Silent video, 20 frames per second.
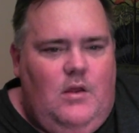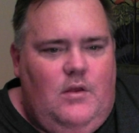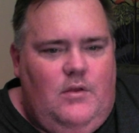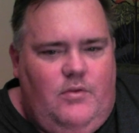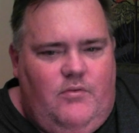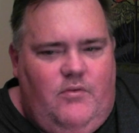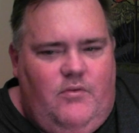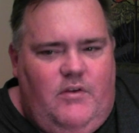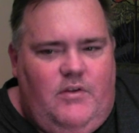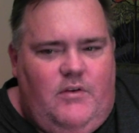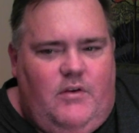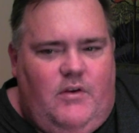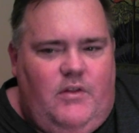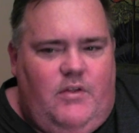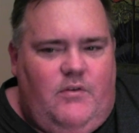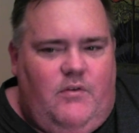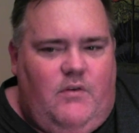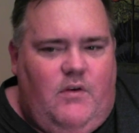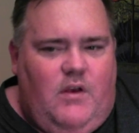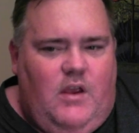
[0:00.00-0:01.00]

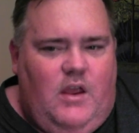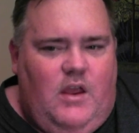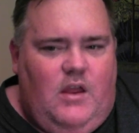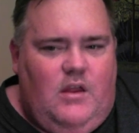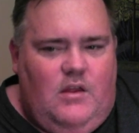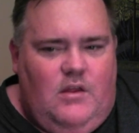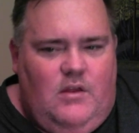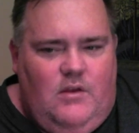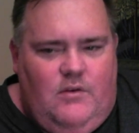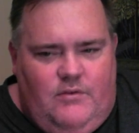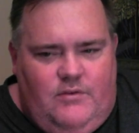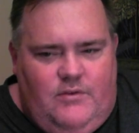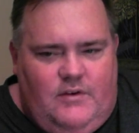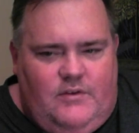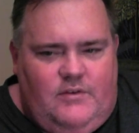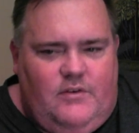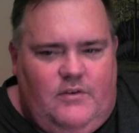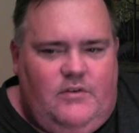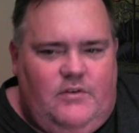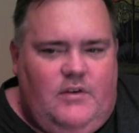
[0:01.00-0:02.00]
3:33. It was
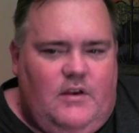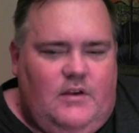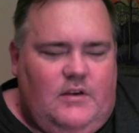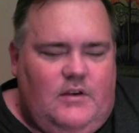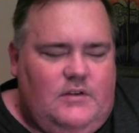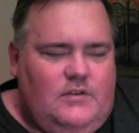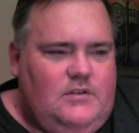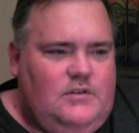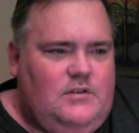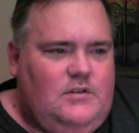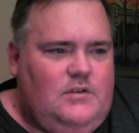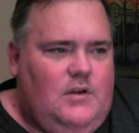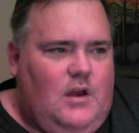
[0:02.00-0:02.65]
6:06.